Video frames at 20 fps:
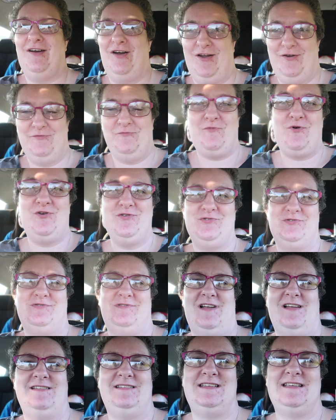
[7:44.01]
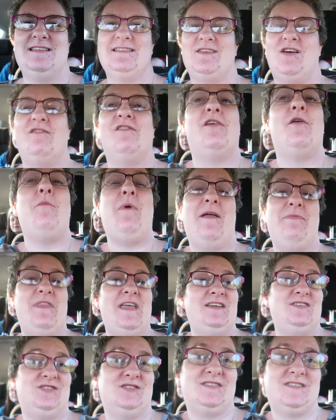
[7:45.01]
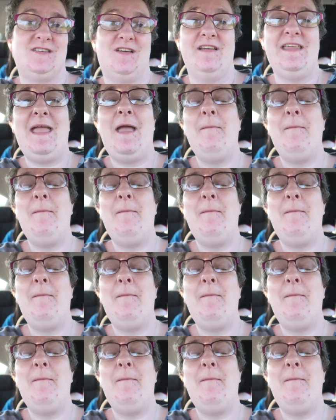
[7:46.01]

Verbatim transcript: on what your ideas are and when they should start.